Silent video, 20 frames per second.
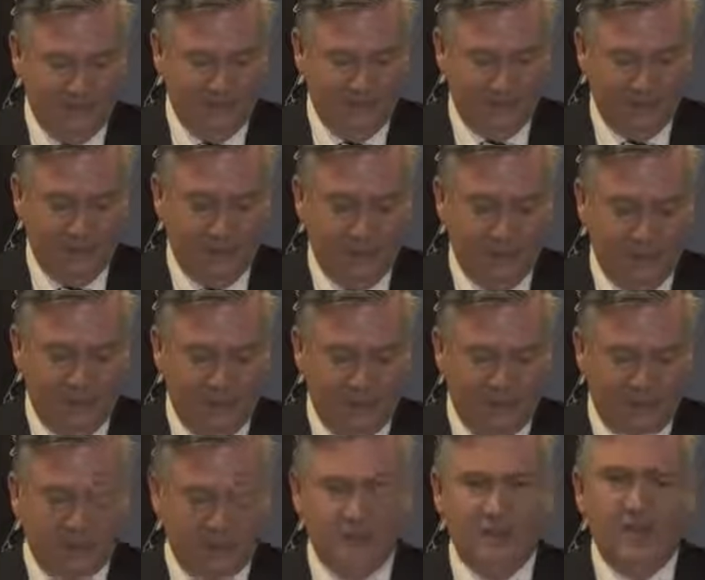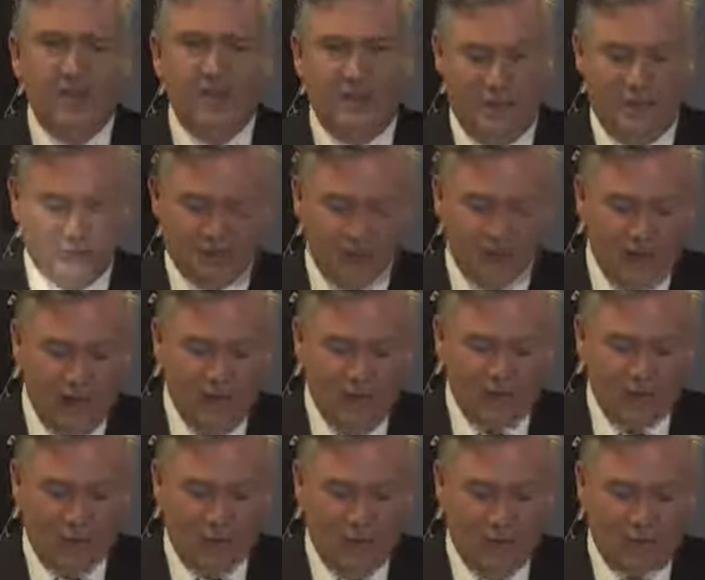the first in Australian
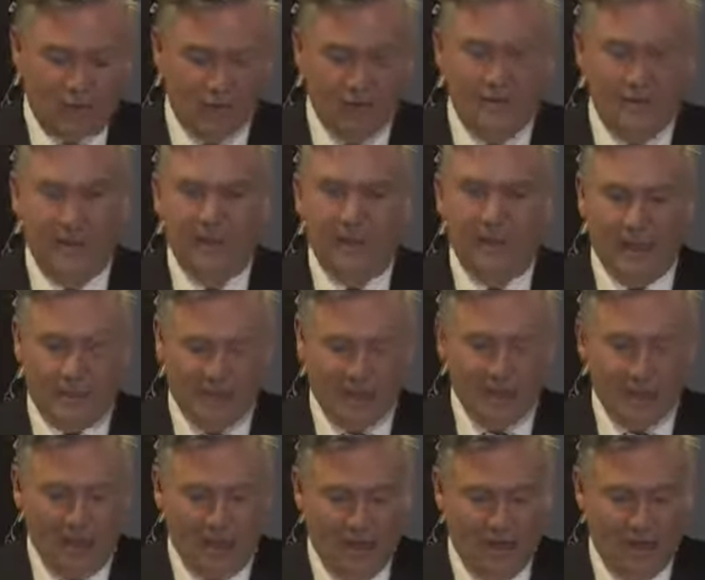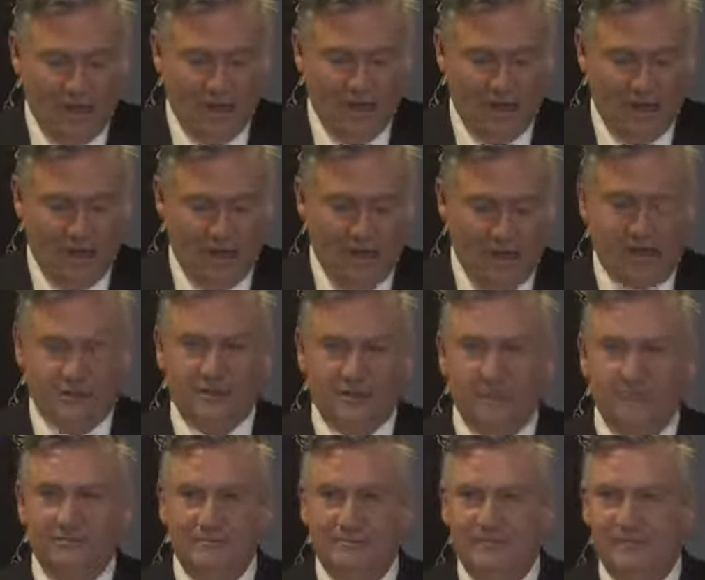sport back in the 1990s.
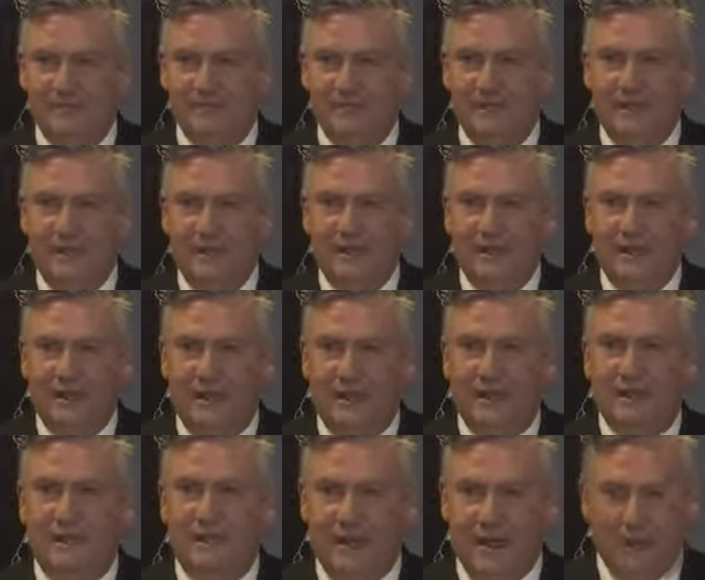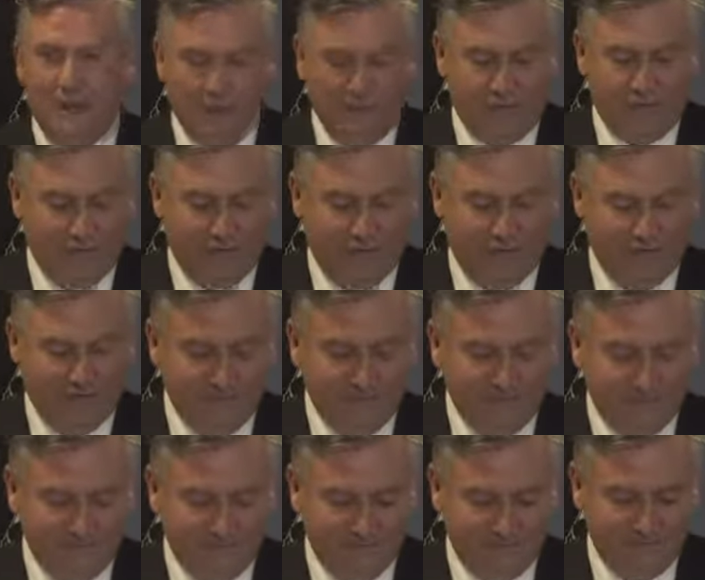How far we've come.
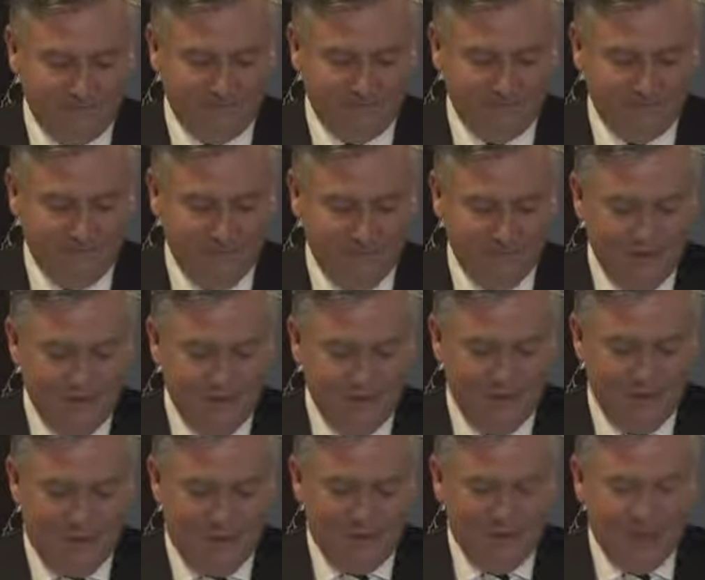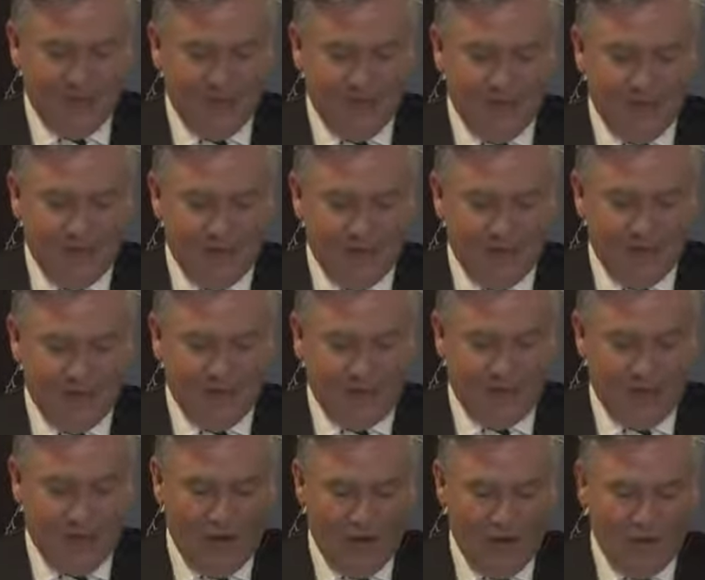The old stadium now,
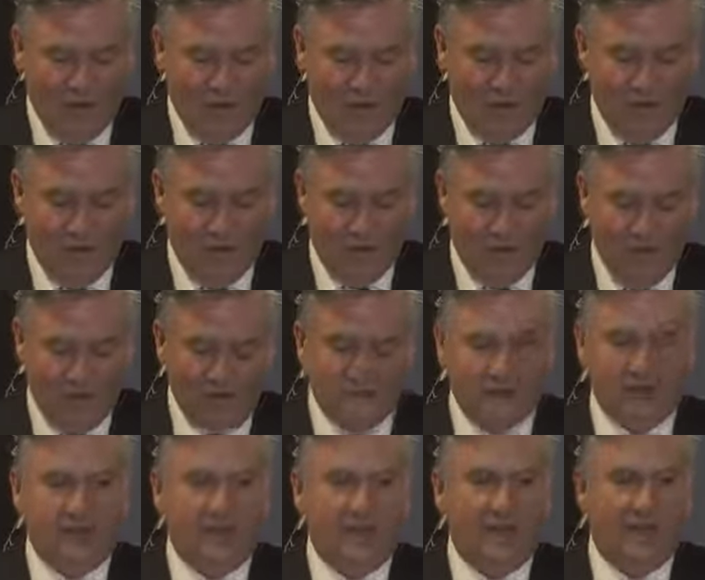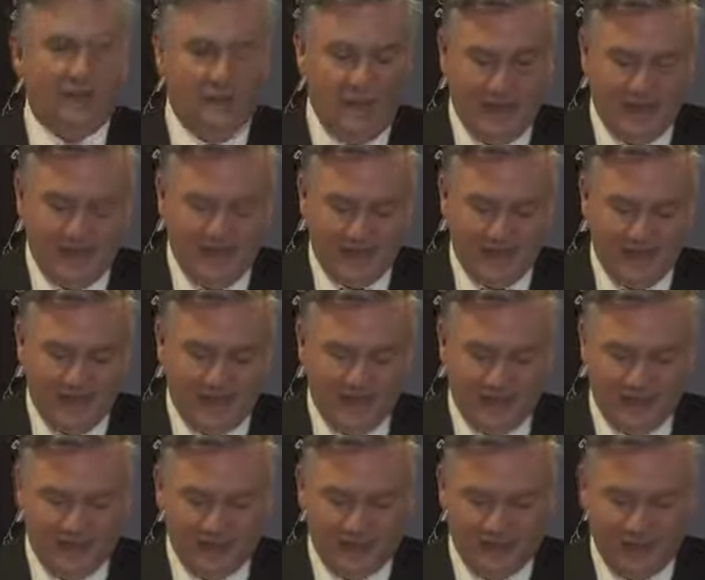the home to our women's team,
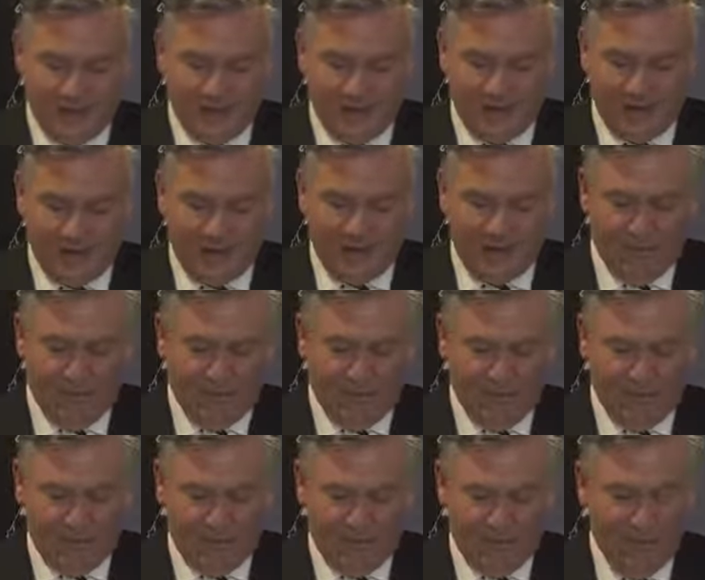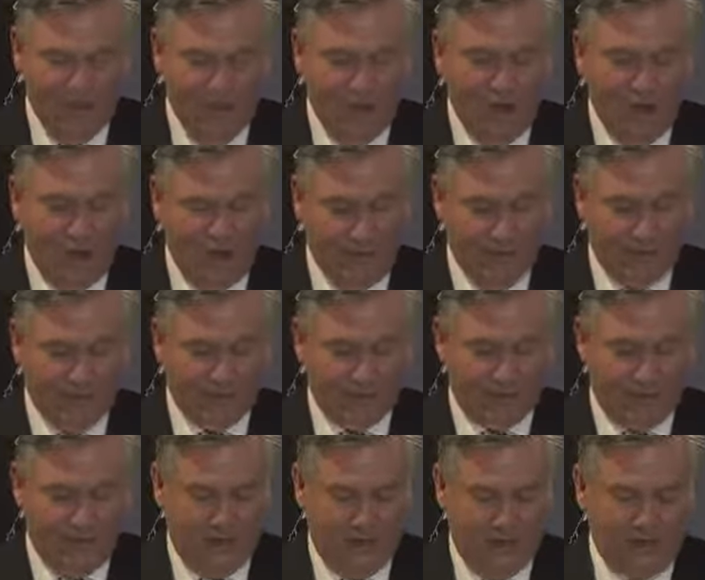under-18 team and our RecLink homeless
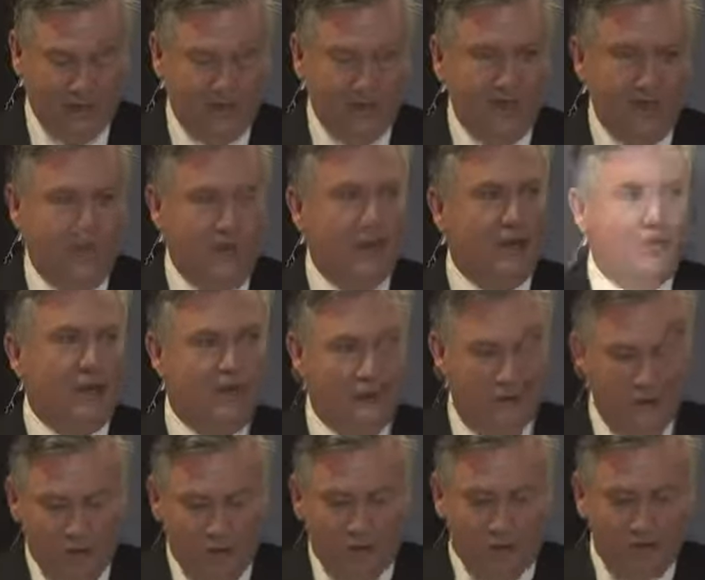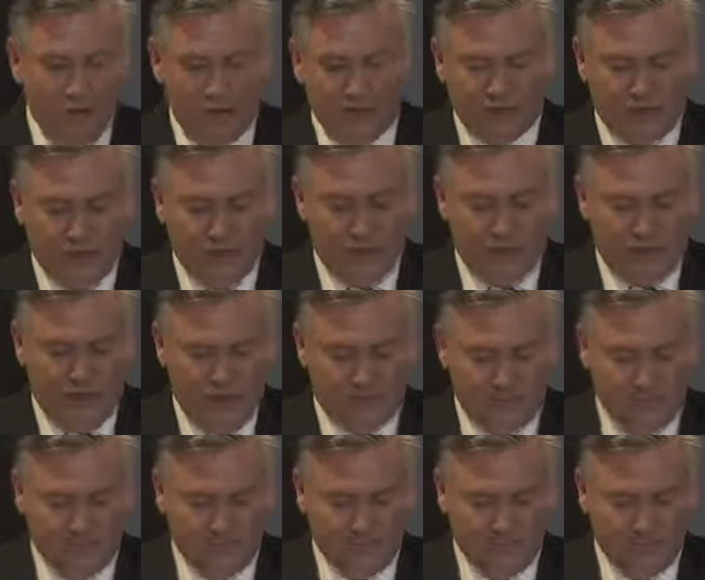team in a community stadium.